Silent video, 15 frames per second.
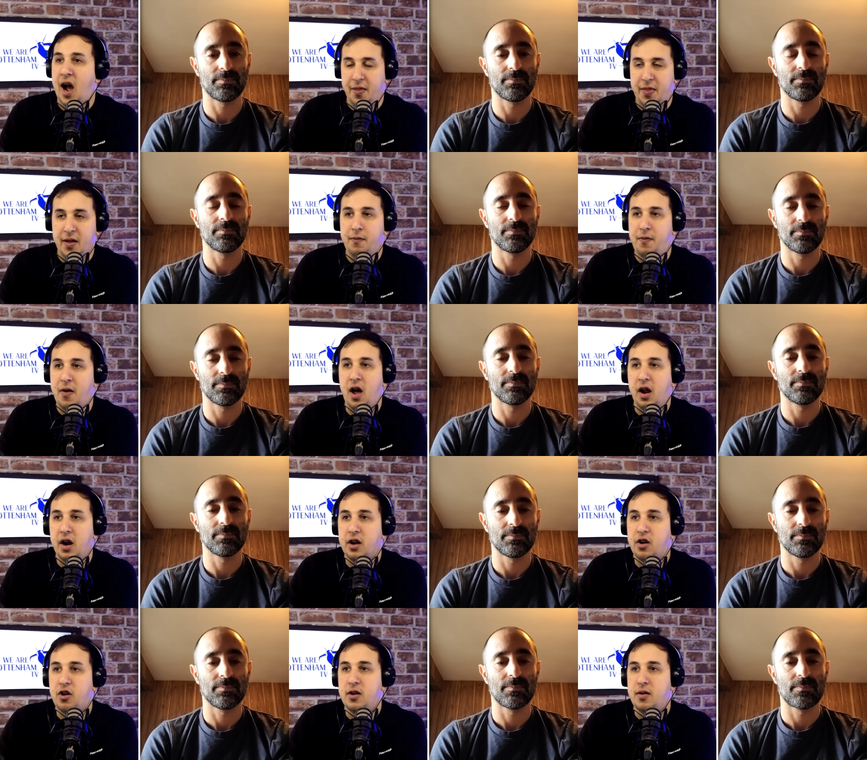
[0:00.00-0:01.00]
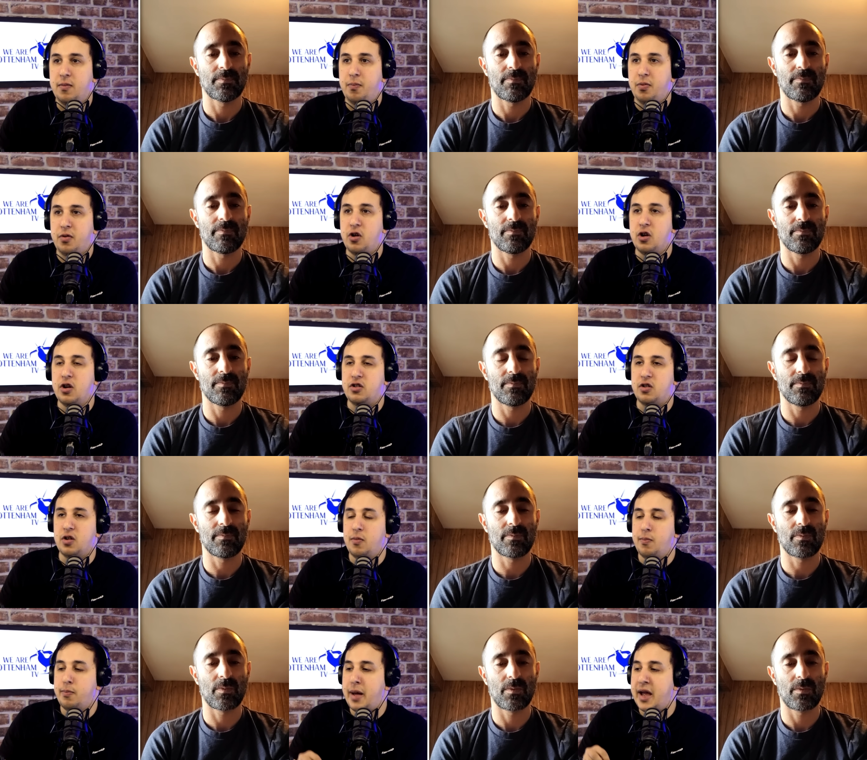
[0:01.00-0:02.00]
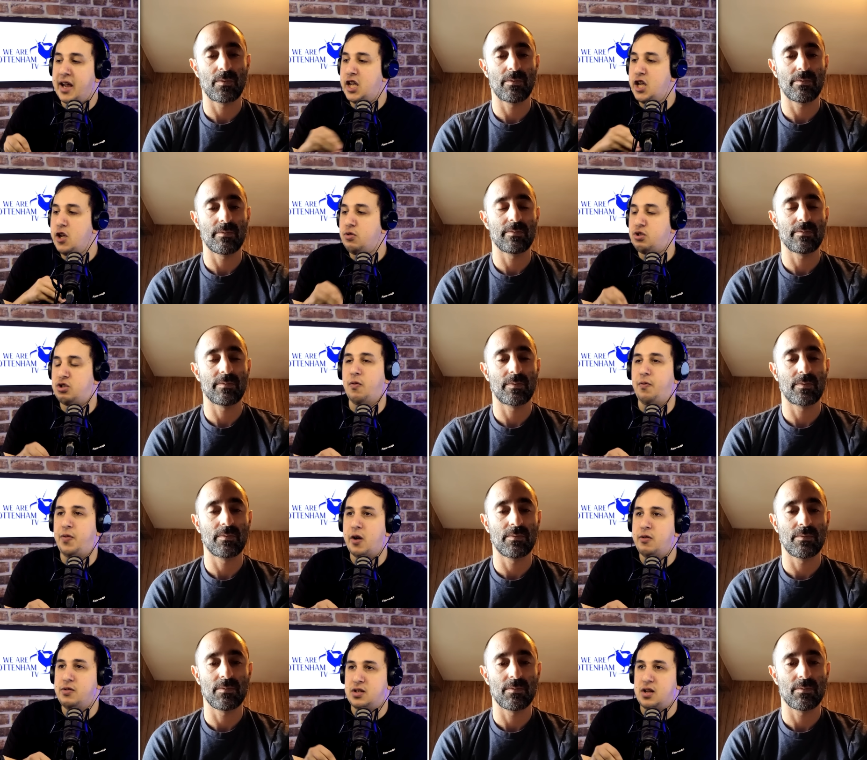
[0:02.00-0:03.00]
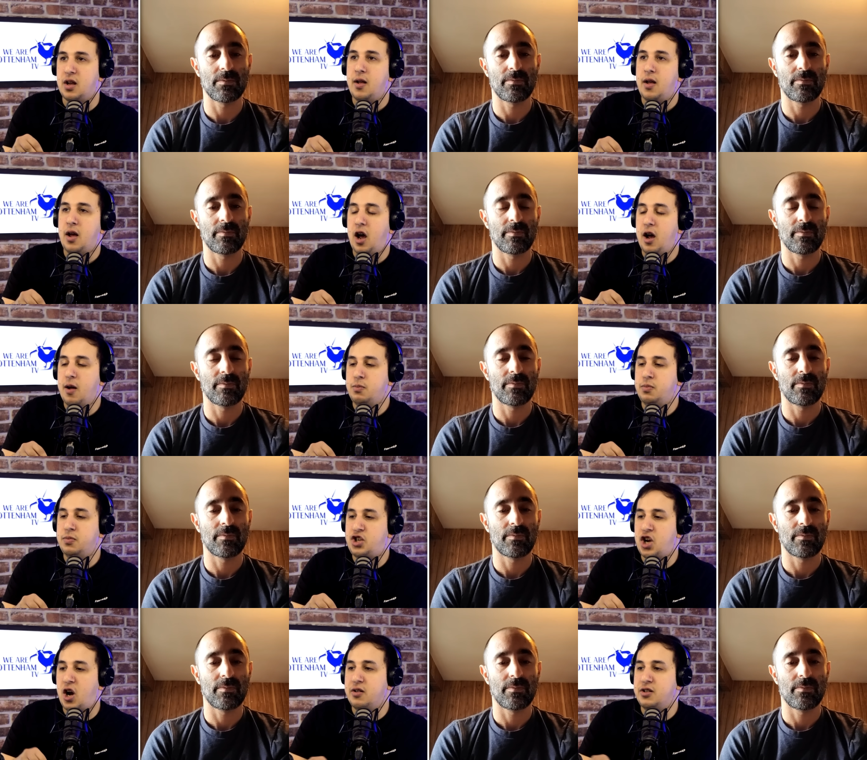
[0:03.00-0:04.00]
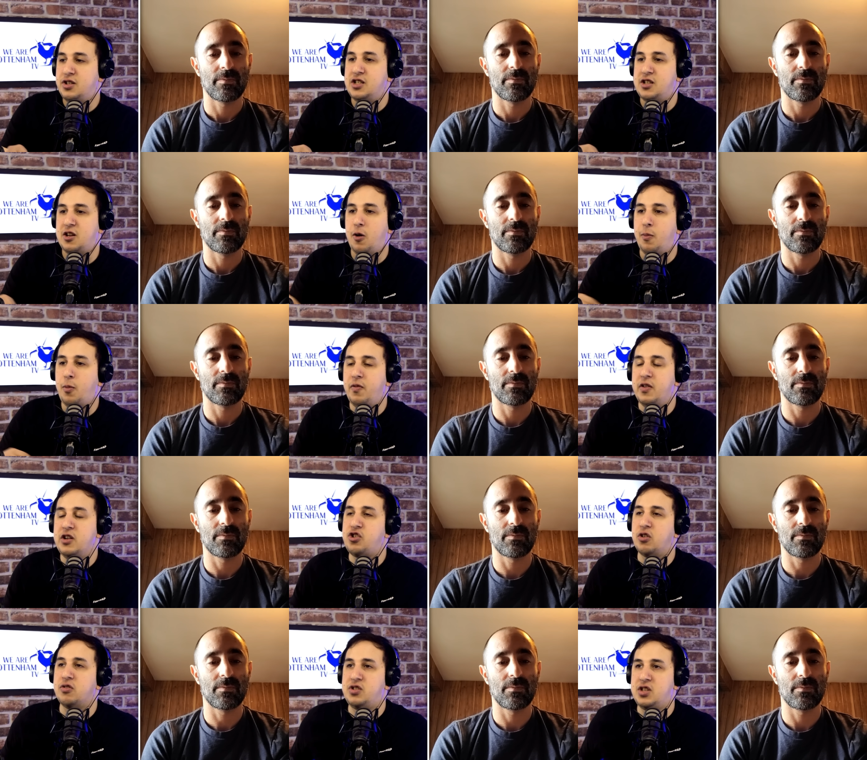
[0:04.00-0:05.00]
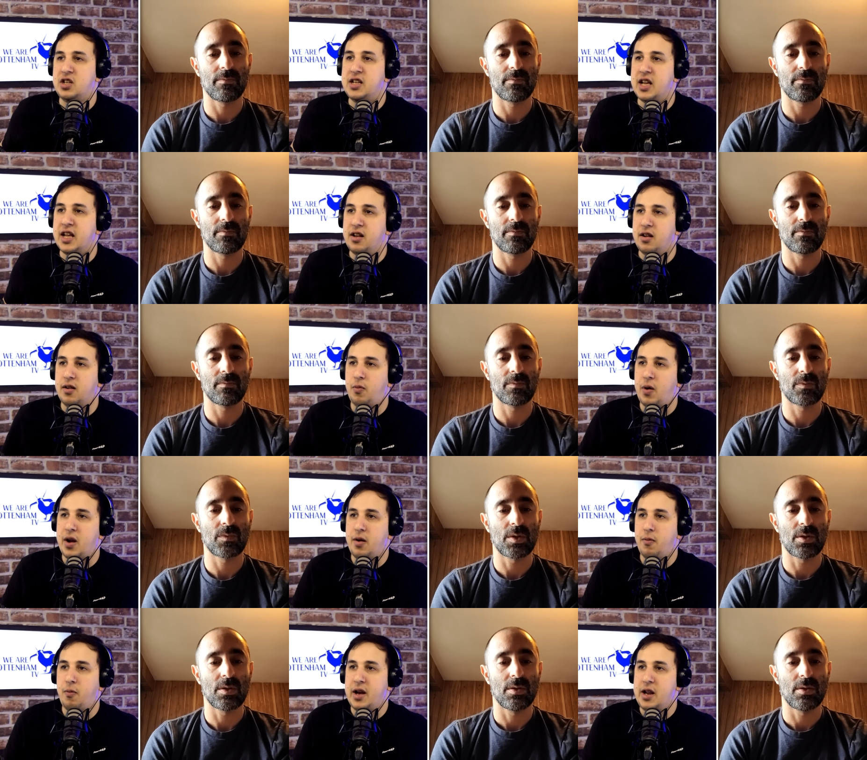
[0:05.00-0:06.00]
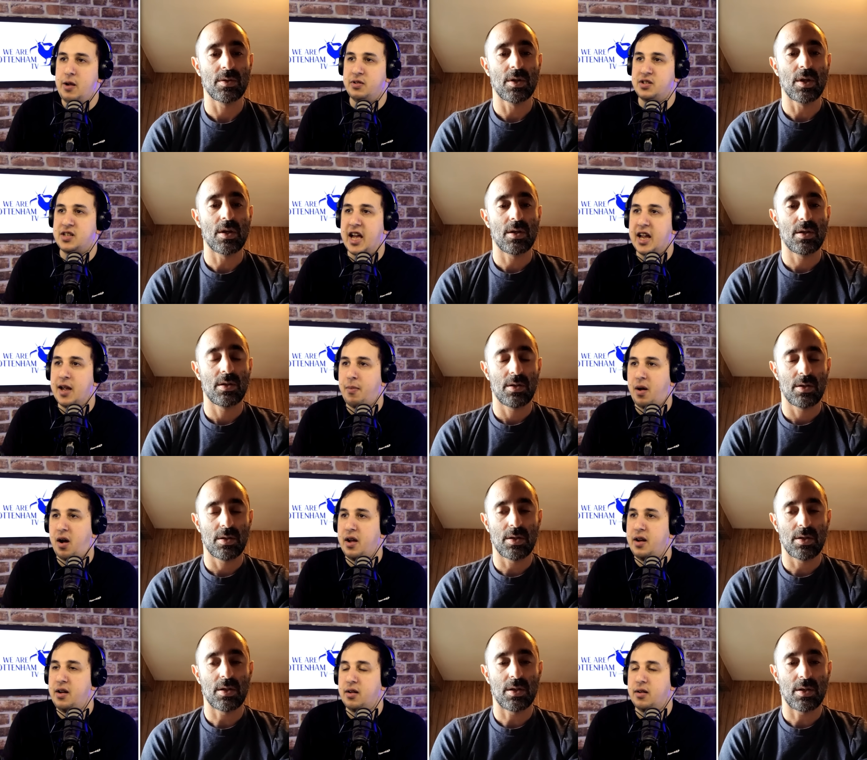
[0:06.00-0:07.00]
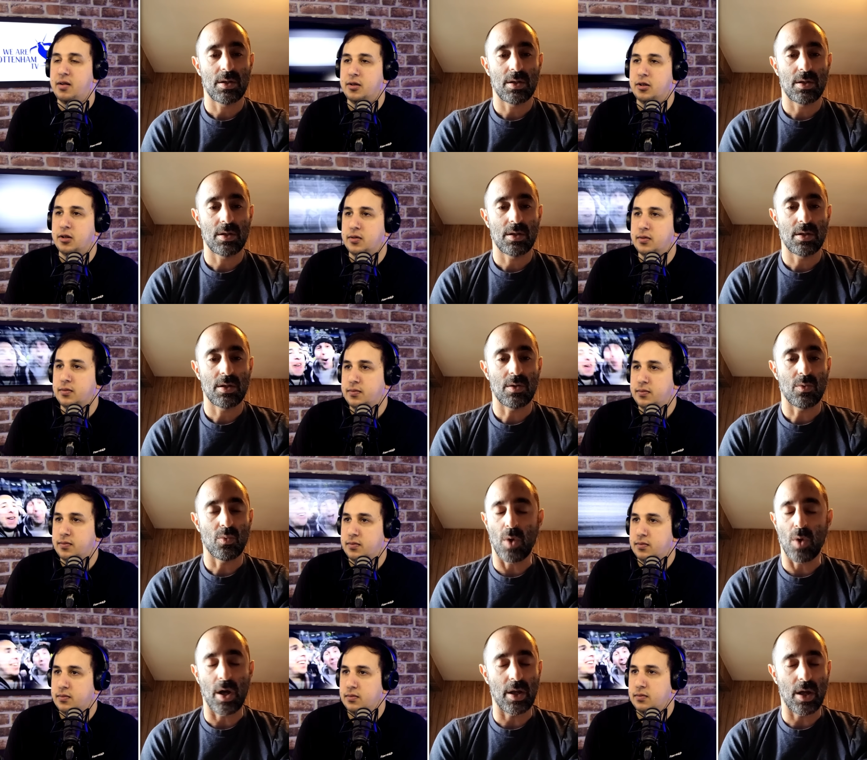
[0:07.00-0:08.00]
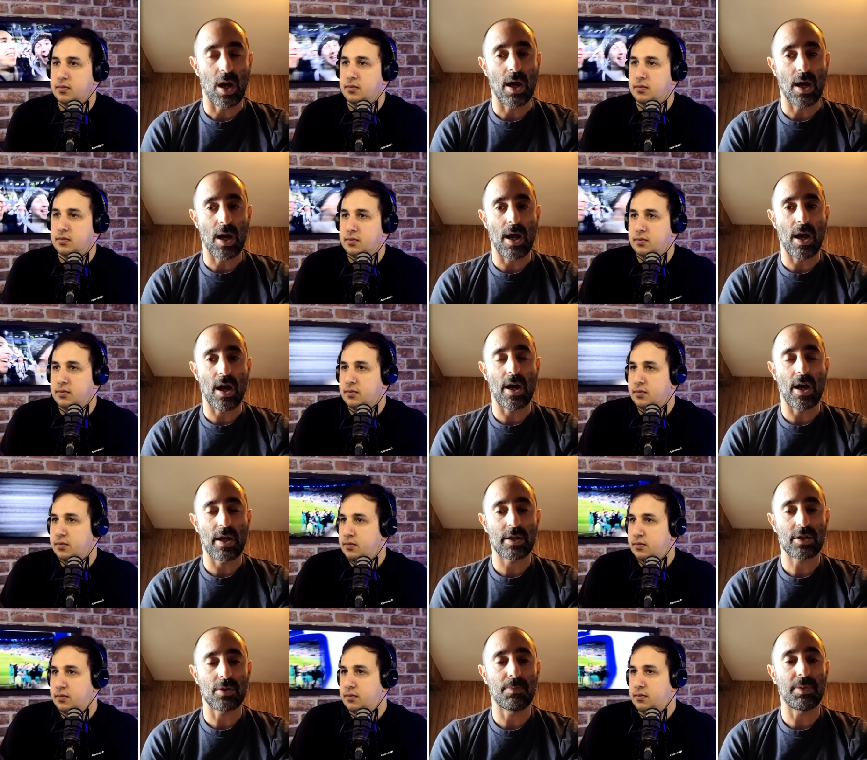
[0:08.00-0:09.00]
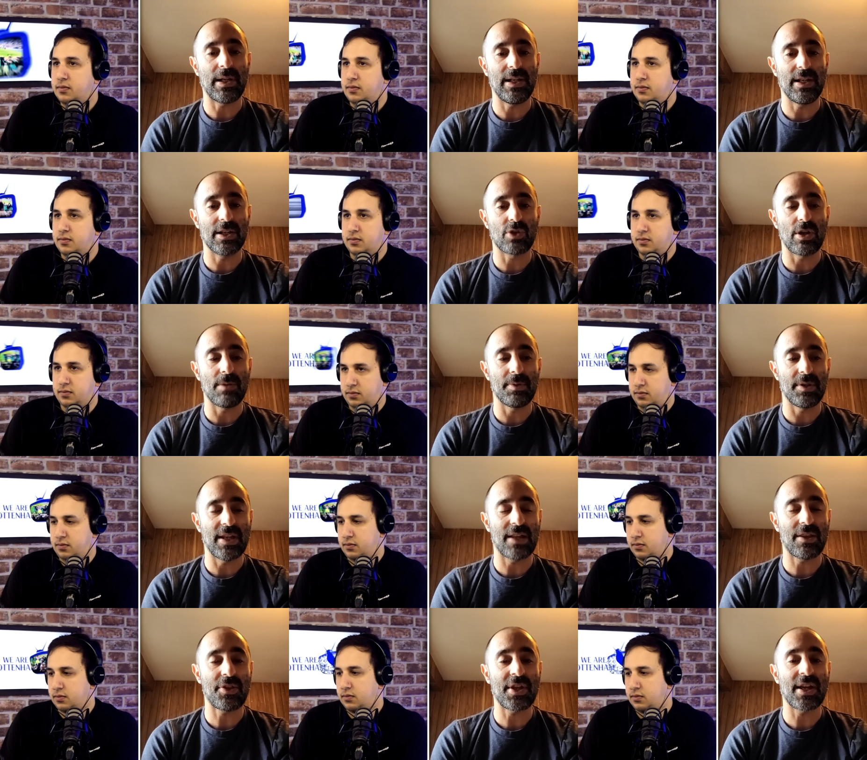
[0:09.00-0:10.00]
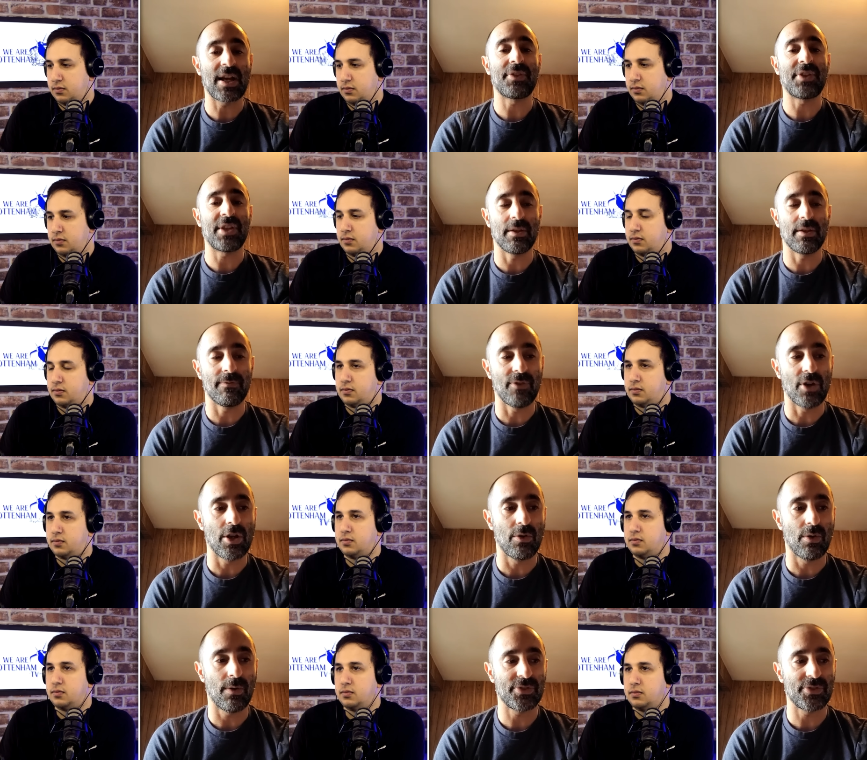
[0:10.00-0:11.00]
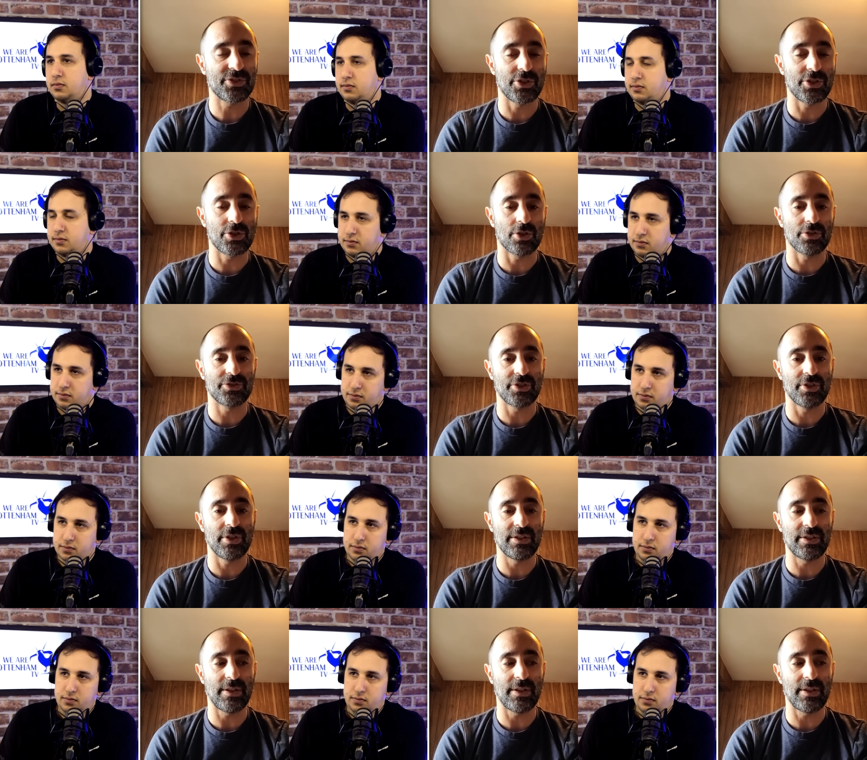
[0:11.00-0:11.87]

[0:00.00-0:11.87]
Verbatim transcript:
Speaker 1: think Werner could could make use of those um, chances a lot more than Johnson did when when he
Speaker 2: was getting in behind. Well, uh, I, I, completely agree. But the other thing I think that Werner offers to Johnson in